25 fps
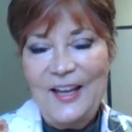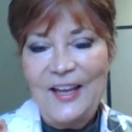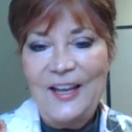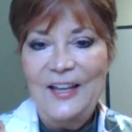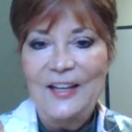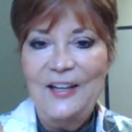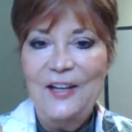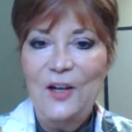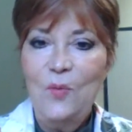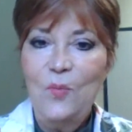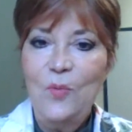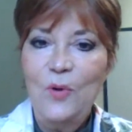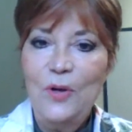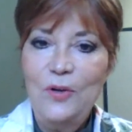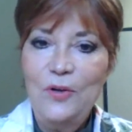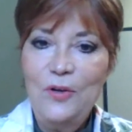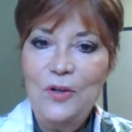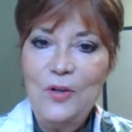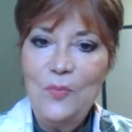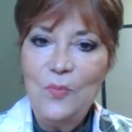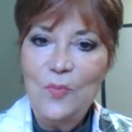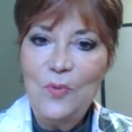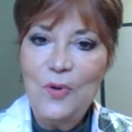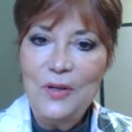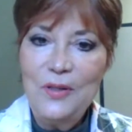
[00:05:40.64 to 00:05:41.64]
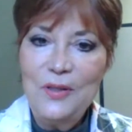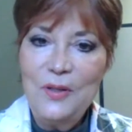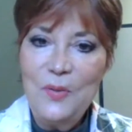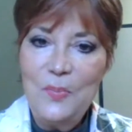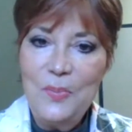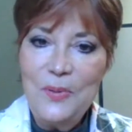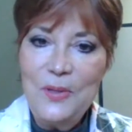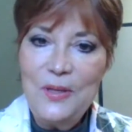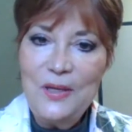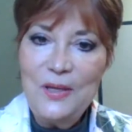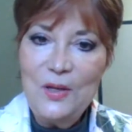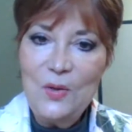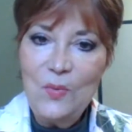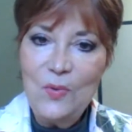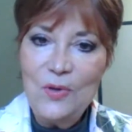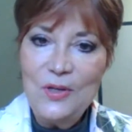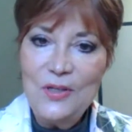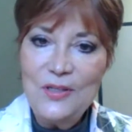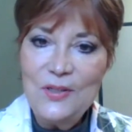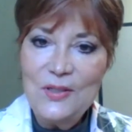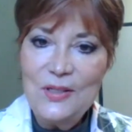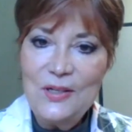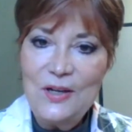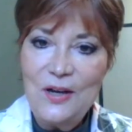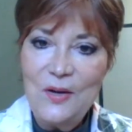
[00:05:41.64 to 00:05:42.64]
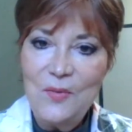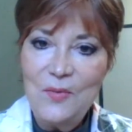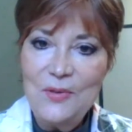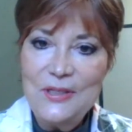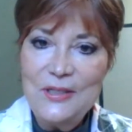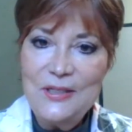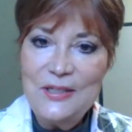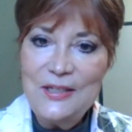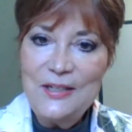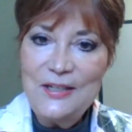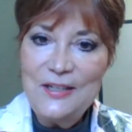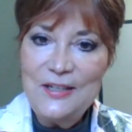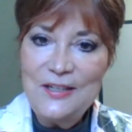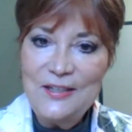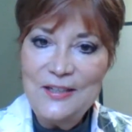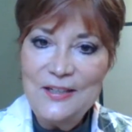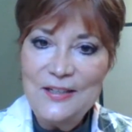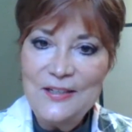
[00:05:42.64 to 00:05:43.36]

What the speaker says: And I wondered at what the being was that I was seeing,